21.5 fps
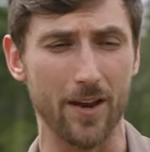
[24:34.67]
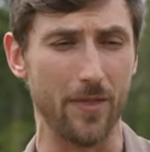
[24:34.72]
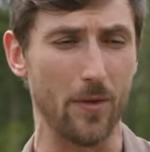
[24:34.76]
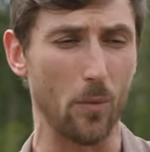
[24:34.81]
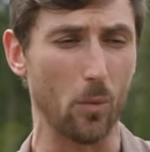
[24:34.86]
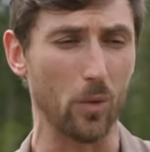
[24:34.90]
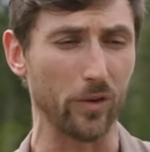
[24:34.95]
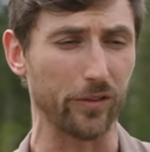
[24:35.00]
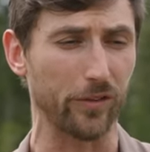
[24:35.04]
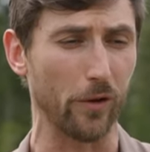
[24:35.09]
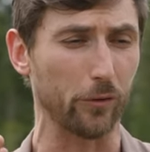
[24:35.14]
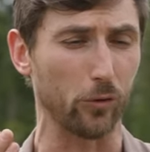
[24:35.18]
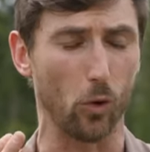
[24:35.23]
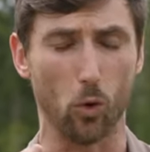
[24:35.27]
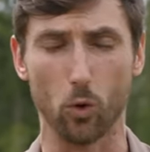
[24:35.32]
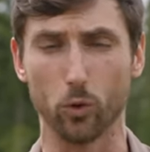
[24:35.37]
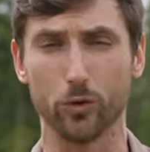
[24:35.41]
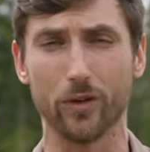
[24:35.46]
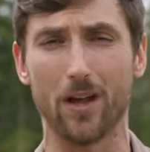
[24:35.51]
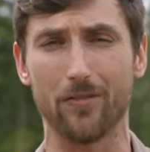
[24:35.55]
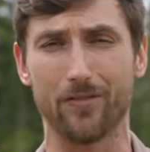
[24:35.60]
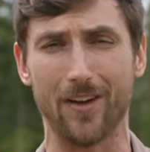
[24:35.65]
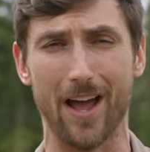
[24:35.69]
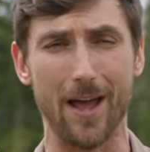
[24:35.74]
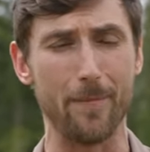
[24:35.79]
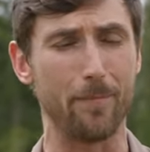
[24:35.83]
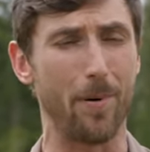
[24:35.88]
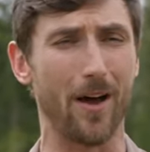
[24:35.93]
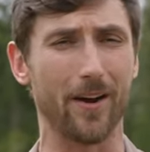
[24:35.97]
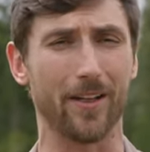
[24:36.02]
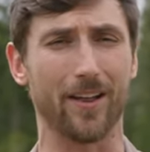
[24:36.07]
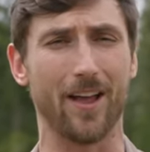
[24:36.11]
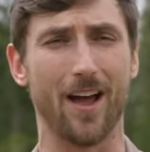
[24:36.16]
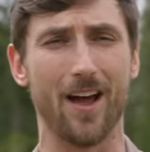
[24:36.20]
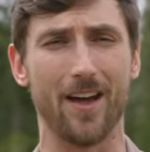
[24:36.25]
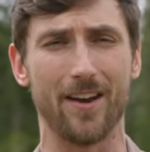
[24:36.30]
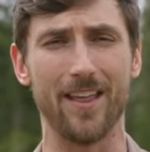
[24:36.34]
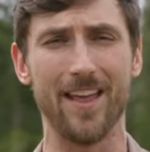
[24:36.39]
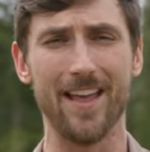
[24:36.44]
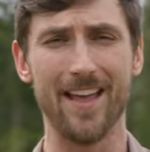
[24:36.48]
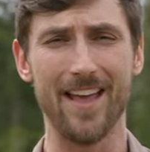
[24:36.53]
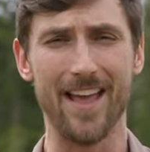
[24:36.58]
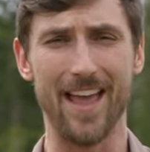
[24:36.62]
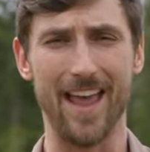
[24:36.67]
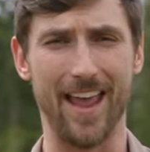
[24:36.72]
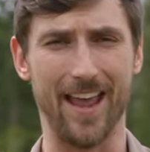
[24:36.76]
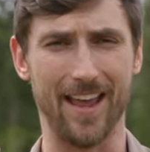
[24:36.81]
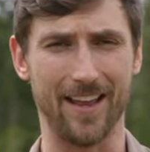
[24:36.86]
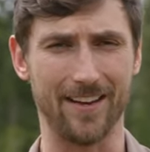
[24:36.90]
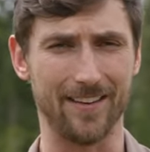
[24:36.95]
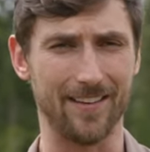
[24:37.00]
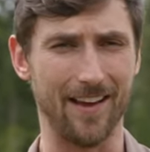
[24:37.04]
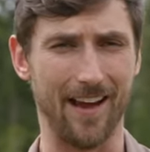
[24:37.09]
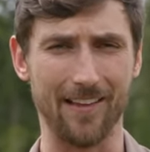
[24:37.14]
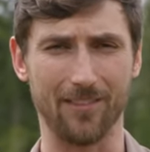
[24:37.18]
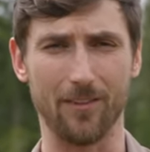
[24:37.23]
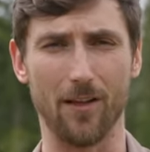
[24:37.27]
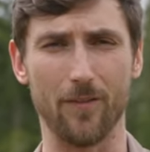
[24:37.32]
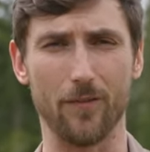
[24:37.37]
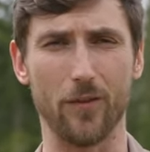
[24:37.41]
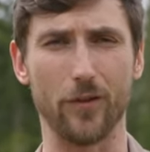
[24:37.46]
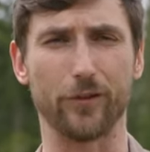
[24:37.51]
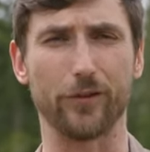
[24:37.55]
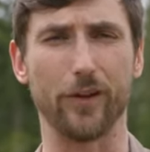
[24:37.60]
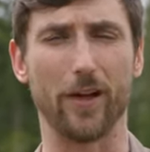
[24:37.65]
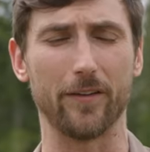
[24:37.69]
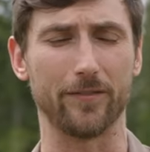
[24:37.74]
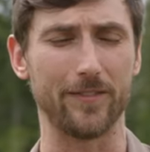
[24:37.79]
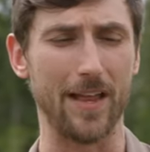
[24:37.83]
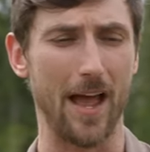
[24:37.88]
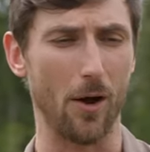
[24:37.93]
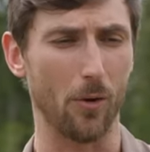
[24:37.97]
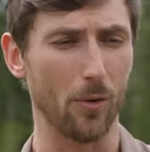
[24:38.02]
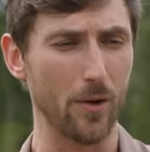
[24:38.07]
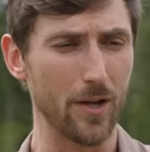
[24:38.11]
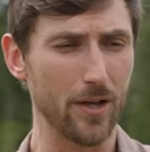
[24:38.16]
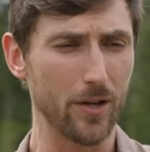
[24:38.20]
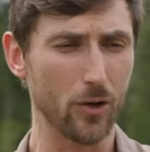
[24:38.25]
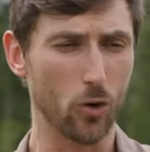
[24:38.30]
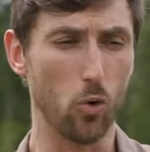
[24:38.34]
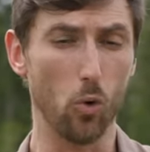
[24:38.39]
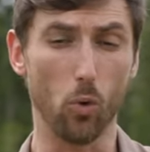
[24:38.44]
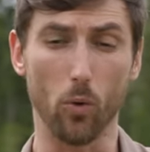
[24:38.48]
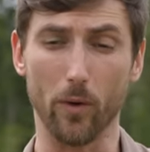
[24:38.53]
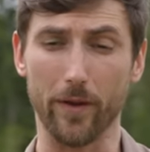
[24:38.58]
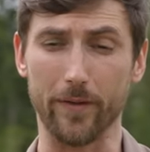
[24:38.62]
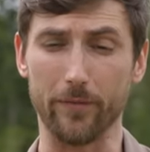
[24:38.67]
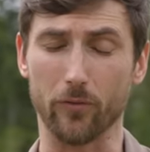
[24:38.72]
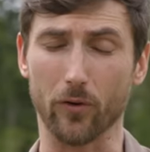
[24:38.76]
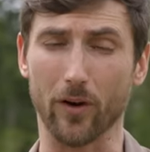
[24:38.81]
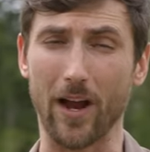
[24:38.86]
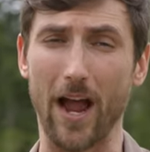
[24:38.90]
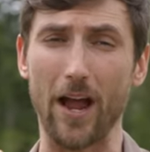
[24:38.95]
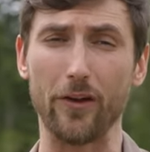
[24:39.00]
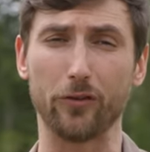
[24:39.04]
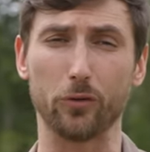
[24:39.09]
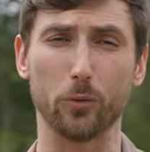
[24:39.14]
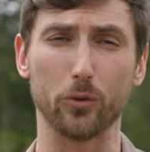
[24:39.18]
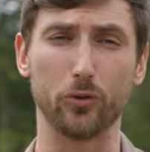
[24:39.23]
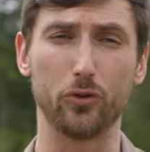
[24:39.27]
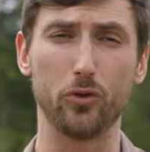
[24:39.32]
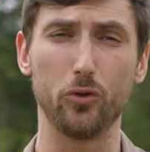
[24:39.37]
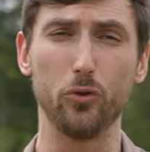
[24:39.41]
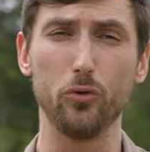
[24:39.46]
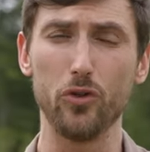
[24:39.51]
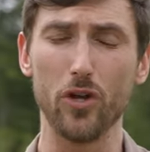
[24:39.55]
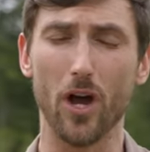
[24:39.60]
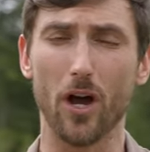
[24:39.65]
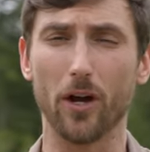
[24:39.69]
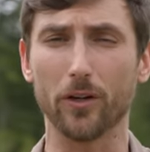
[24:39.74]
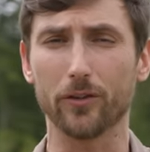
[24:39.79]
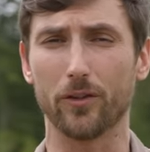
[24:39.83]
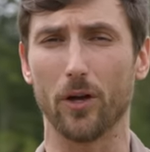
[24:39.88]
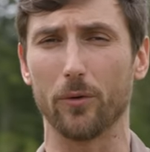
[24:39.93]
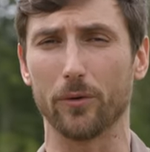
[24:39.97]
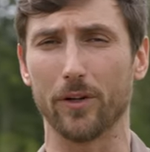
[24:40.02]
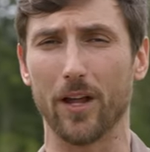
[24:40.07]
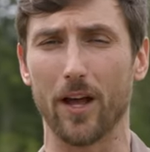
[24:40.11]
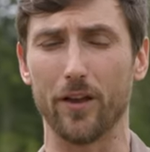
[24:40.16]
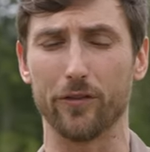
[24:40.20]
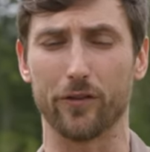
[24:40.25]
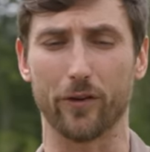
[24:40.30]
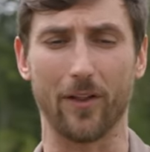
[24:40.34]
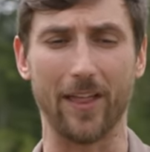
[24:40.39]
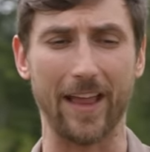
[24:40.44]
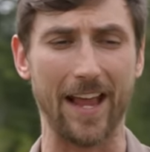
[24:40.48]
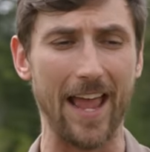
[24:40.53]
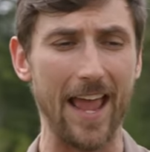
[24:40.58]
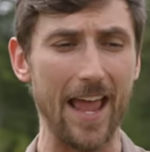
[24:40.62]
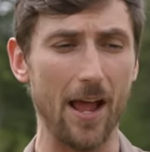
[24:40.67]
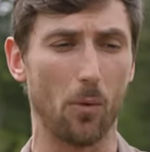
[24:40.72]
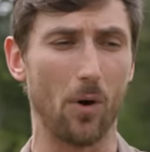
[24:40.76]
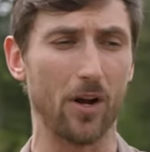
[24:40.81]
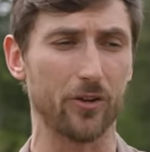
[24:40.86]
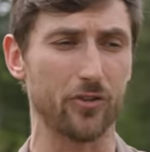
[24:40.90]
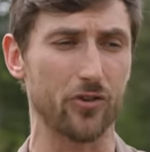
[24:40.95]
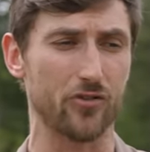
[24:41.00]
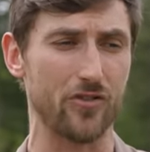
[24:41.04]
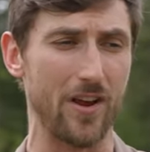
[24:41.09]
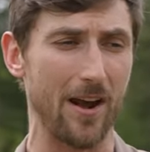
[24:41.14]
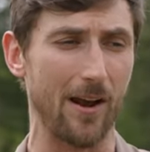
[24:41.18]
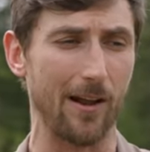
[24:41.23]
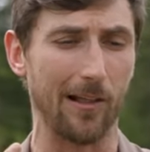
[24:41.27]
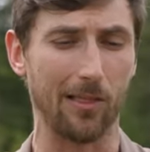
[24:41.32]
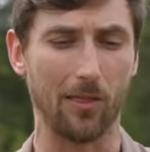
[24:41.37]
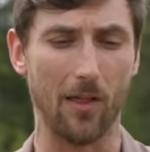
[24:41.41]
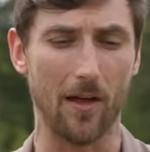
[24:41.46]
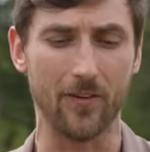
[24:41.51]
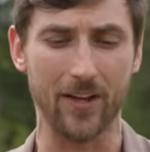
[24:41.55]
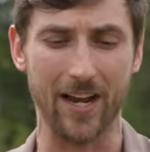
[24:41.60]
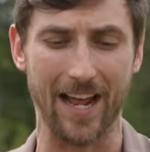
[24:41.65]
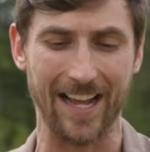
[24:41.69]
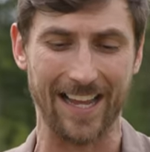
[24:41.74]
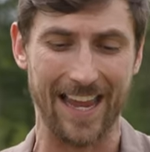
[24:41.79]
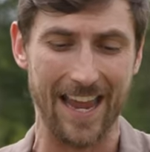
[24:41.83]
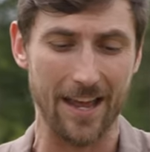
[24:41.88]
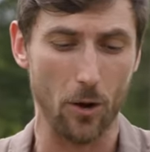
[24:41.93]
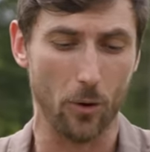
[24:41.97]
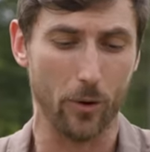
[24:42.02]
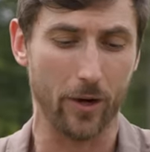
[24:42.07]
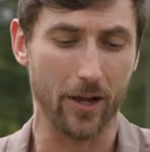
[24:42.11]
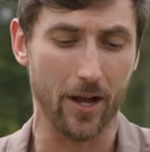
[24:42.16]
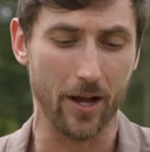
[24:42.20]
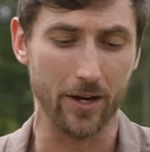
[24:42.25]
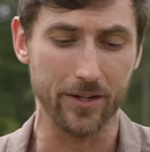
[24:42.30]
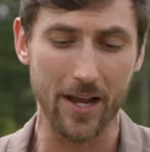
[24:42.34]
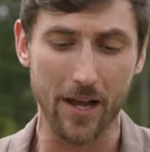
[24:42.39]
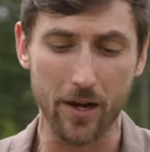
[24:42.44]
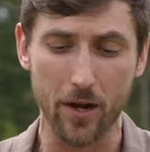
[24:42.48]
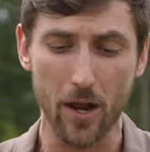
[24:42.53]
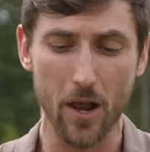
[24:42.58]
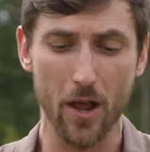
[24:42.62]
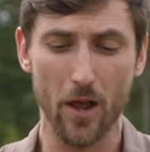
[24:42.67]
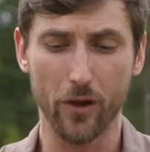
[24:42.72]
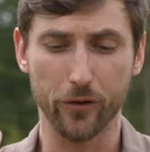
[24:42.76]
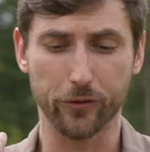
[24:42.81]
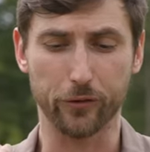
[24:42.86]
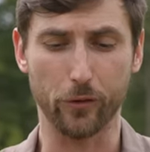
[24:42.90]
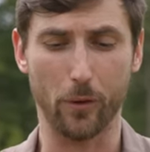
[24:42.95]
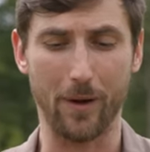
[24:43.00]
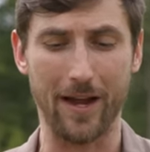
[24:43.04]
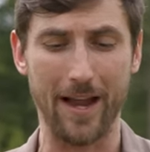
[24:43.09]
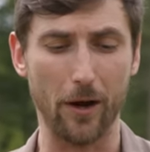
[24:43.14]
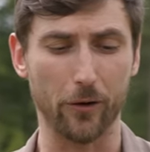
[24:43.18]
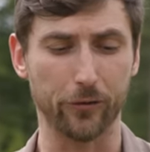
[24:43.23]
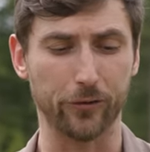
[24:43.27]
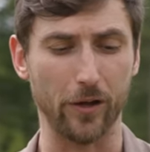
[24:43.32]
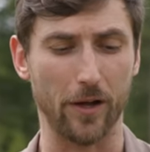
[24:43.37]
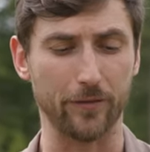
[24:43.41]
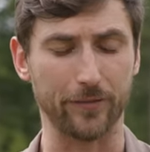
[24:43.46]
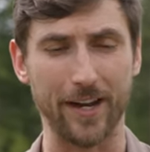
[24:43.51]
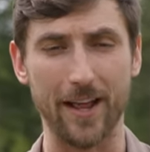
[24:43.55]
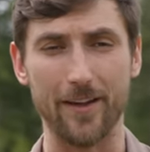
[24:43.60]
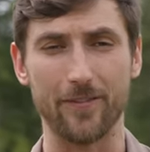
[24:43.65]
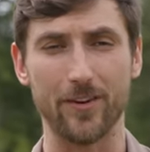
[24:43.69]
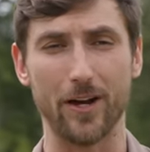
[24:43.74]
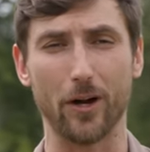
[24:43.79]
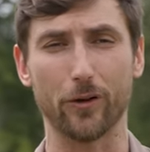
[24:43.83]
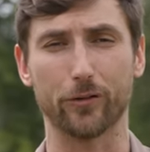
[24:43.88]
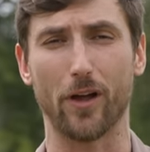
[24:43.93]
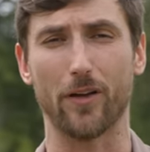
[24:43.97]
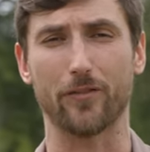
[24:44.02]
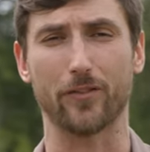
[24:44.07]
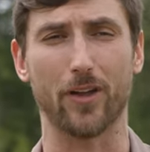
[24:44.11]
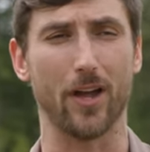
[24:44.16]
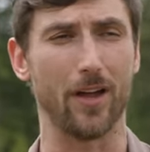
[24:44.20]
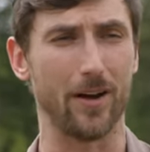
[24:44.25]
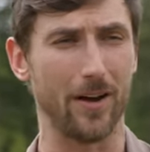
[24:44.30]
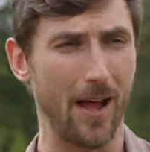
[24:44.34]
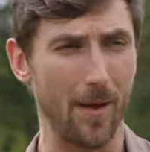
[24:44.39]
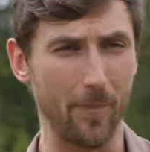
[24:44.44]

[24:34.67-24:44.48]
And then once I was old enough, I bought a gun and I love this stuff now cool. And for guys who are too young to own guns, they're like, hey, I watch your channel, I love it, I can't own a gun yet, so I airsoft and I have an airsoft gun.